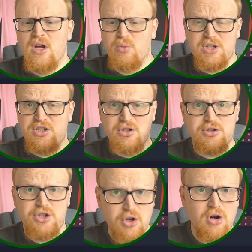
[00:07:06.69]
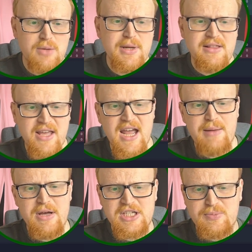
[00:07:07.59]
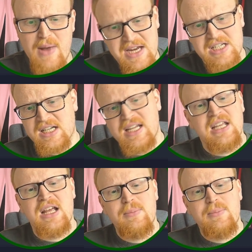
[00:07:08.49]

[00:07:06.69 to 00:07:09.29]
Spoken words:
which should surely be the aim, especially